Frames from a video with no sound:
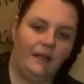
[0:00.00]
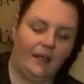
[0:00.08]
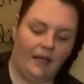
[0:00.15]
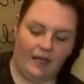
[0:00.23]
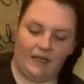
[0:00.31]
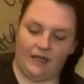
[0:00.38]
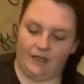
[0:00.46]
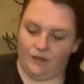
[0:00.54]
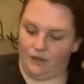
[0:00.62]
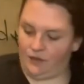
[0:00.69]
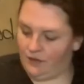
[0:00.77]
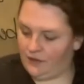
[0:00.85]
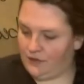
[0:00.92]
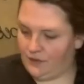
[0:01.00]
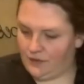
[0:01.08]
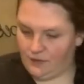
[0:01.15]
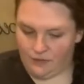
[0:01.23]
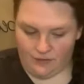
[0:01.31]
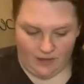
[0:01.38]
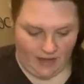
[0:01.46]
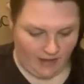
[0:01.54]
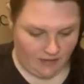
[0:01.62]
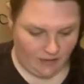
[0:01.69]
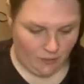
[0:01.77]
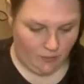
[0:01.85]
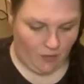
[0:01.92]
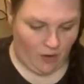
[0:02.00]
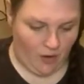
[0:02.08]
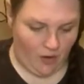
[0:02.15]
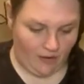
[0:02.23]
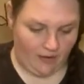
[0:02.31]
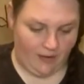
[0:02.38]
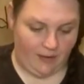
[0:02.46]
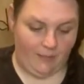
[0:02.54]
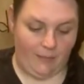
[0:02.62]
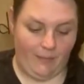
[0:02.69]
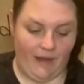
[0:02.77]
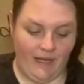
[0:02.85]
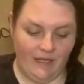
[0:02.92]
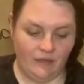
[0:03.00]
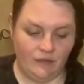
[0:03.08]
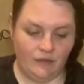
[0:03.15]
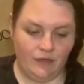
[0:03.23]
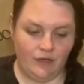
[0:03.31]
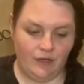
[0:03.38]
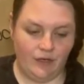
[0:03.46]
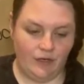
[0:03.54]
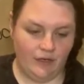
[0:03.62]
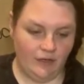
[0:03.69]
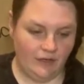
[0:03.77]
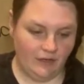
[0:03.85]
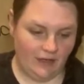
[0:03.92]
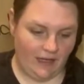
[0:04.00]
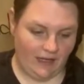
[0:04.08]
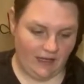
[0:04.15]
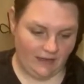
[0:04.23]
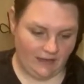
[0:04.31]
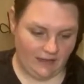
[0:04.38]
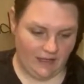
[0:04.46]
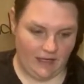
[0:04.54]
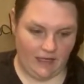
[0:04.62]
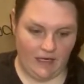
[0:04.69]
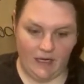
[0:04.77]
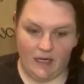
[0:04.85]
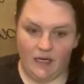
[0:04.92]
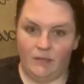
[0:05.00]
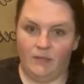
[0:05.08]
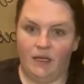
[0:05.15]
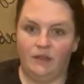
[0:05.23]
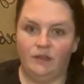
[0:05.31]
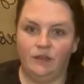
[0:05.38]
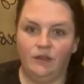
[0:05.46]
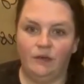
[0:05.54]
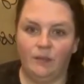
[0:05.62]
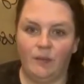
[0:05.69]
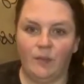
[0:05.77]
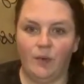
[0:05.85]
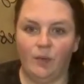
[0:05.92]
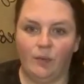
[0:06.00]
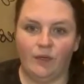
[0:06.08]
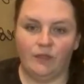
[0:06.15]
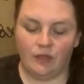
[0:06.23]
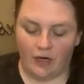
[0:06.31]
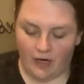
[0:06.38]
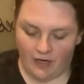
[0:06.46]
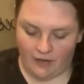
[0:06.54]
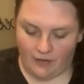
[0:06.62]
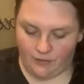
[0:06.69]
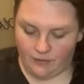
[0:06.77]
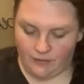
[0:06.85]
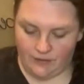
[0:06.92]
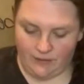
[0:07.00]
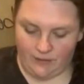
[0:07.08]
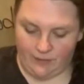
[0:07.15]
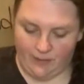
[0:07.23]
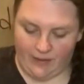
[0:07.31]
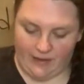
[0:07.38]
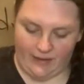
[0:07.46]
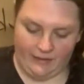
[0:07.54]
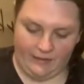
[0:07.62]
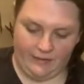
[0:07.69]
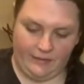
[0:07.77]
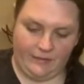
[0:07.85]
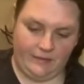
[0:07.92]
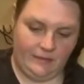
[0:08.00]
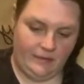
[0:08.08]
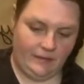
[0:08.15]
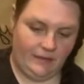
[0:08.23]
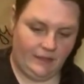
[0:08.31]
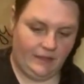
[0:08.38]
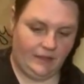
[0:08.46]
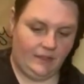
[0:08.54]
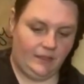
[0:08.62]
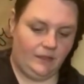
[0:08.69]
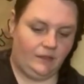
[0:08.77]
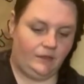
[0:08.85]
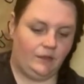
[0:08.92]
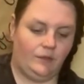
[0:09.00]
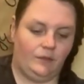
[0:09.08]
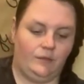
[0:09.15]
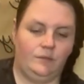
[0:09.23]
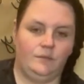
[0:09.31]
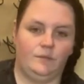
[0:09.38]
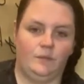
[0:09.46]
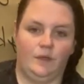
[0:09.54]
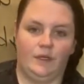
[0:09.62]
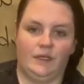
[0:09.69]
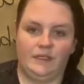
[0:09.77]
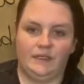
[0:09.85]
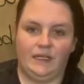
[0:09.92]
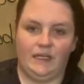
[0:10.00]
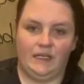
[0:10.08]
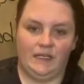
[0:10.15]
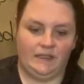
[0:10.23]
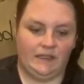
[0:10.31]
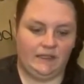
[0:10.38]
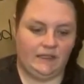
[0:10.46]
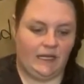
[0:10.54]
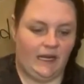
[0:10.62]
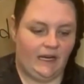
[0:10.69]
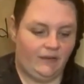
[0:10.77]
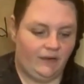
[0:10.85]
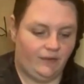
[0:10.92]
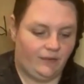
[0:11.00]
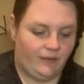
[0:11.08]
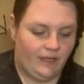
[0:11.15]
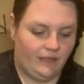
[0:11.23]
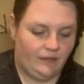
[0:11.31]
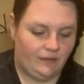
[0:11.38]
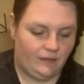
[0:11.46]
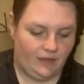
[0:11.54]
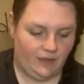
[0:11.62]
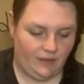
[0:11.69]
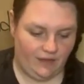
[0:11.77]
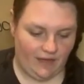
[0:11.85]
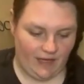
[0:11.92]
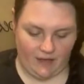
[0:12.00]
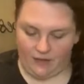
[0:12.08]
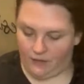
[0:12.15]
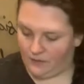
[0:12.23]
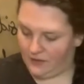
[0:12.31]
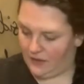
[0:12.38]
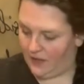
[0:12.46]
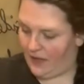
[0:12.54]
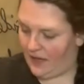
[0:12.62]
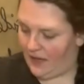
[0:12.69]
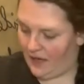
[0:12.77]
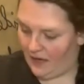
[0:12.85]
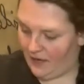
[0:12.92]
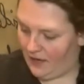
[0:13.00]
And then you're going to do that to all of them. Make sure, like I said, make sure you remember which heart goes to what. So we're gonna set this aside real quick so we know that goes to there.